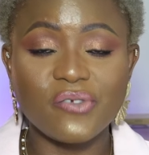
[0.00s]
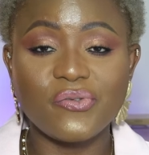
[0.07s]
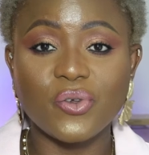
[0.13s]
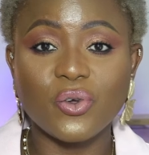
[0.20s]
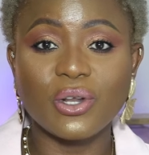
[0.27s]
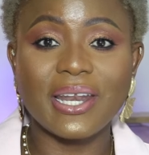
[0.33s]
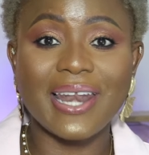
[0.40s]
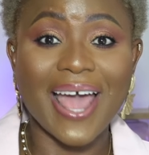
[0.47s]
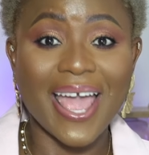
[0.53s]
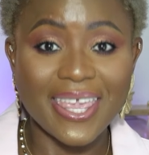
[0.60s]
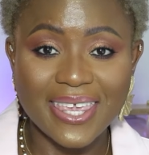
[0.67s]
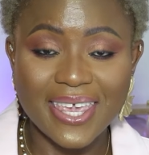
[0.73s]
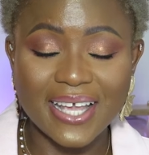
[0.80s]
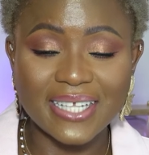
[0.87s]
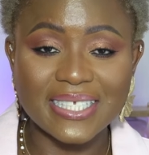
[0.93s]
If you
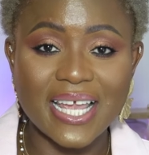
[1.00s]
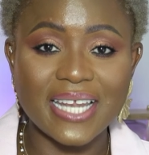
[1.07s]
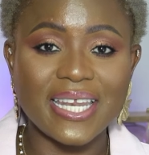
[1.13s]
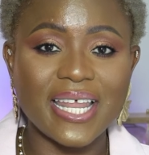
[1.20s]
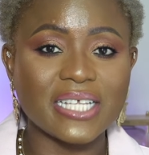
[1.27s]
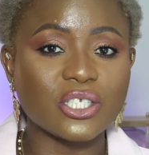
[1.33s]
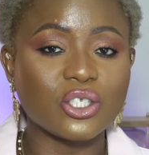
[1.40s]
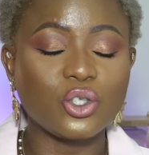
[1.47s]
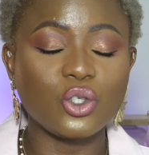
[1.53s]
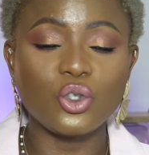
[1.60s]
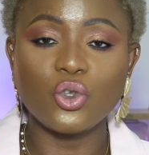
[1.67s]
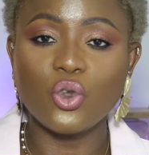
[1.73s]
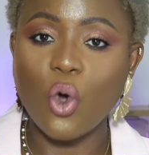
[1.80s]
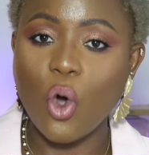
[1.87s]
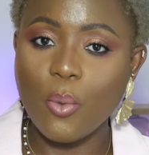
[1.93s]
like it and there's
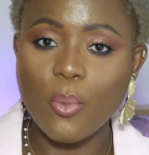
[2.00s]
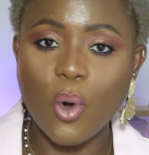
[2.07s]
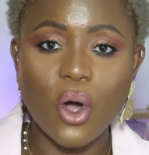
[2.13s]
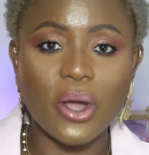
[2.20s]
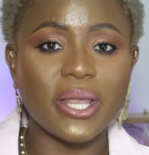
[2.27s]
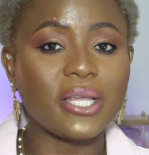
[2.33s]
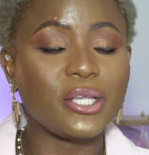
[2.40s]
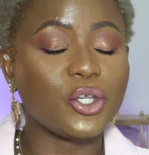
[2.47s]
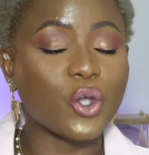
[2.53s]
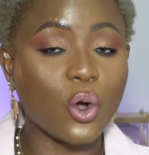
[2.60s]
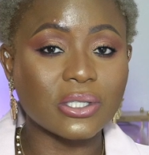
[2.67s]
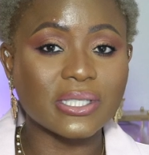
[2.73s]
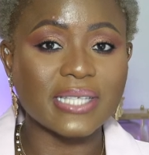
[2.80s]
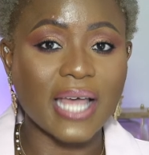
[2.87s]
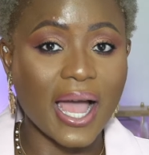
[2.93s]
no more in
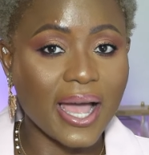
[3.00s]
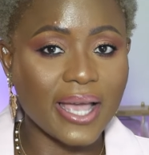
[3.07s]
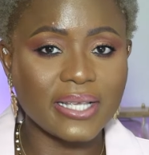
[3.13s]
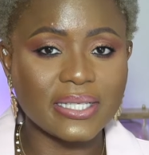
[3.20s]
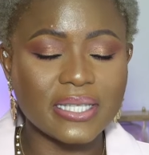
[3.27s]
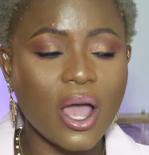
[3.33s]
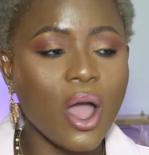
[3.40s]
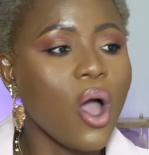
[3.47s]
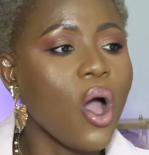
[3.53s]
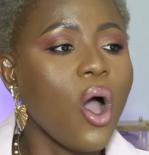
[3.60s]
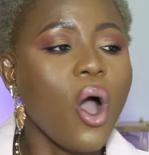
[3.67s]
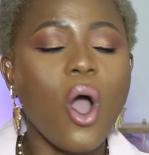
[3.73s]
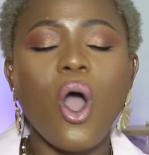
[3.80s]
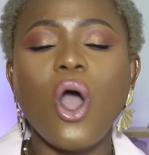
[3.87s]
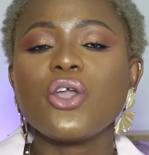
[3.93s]
your size,
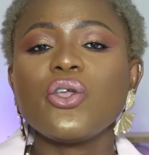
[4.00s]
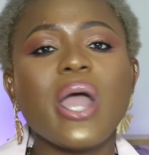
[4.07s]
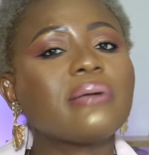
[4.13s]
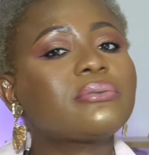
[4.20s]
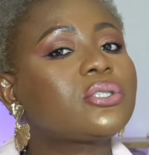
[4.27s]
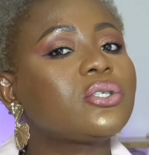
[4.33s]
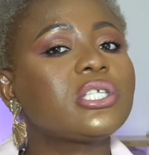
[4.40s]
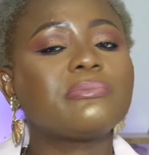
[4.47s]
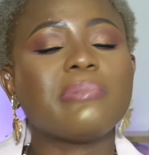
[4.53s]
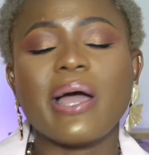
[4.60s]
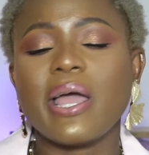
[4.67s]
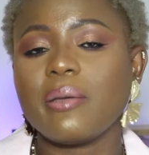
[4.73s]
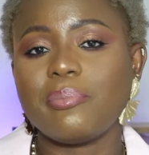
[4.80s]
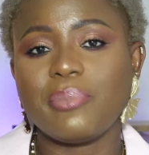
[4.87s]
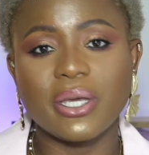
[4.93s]
all you have to do is
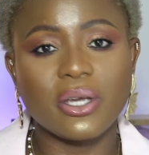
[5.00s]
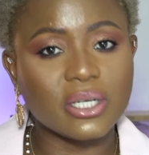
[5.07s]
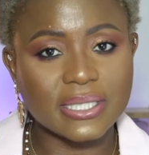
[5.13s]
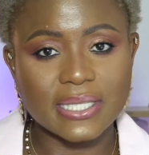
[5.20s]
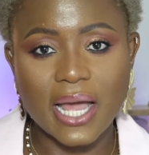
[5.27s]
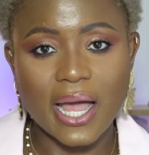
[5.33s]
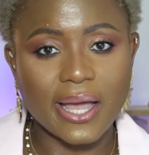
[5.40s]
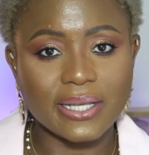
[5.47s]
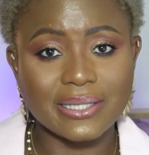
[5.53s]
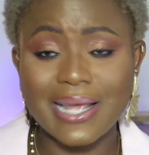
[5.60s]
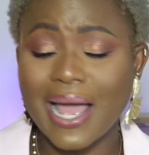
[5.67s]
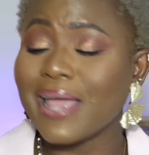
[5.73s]
buy a bigger size.